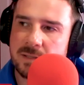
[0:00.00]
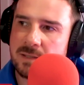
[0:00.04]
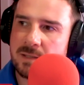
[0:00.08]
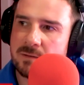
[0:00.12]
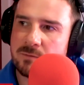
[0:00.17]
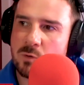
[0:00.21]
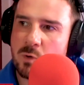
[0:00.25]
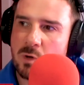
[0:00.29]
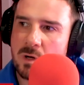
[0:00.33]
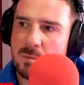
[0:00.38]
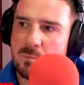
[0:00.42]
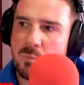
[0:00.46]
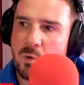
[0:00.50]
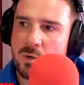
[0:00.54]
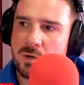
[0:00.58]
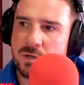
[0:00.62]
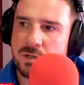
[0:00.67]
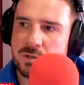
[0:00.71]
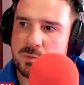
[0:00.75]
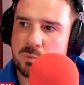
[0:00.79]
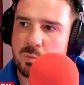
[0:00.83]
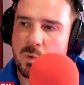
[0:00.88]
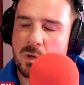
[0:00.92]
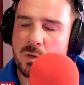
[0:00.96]
and I've got to be
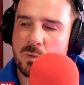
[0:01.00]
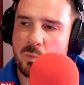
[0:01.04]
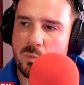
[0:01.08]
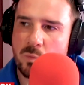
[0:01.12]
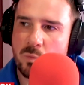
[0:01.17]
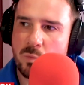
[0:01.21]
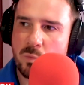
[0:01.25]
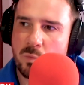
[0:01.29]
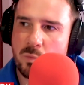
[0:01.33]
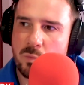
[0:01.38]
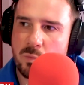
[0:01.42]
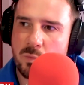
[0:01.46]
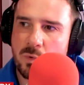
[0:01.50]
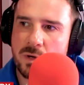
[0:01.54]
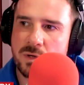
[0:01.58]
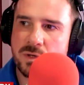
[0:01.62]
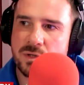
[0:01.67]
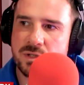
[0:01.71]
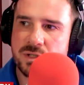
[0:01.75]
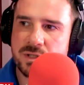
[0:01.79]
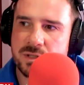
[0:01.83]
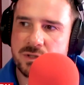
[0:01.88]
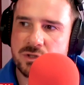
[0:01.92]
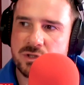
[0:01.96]
honest.
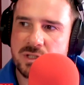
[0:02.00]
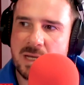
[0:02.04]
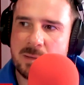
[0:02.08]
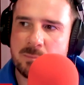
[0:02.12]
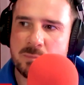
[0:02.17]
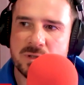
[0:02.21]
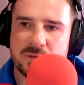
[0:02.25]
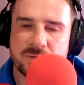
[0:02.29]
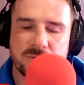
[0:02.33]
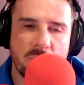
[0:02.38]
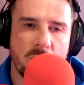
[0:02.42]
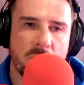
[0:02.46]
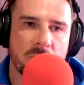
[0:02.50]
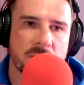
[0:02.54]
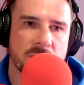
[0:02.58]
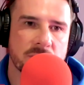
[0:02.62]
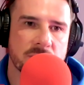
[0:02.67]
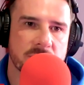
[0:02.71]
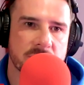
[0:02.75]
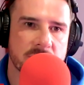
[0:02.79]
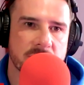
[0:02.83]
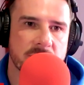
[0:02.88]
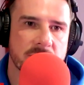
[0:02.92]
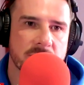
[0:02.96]
Once James
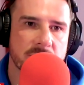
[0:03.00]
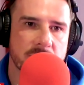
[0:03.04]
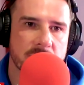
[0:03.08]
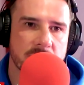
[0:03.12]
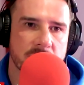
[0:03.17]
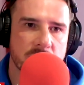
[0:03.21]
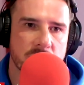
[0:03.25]
Forrest